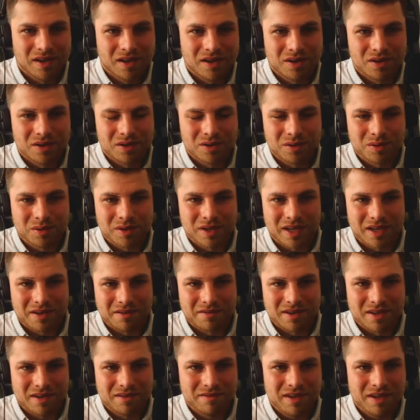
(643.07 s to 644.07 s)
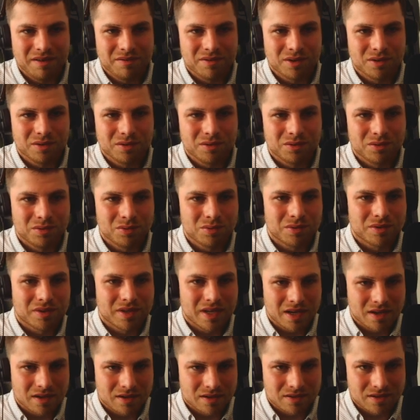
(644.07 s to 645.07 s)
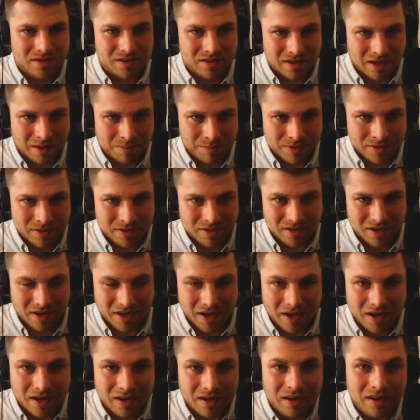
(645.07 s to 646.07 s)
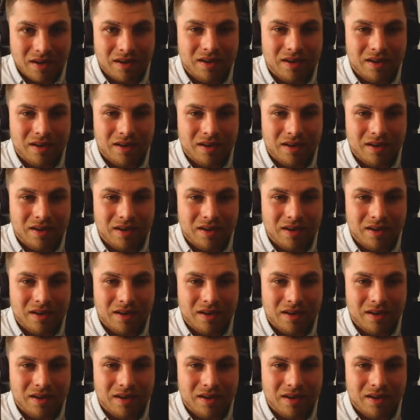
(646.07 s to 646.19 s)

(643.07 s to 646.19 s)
Okay, when we want to take a substring,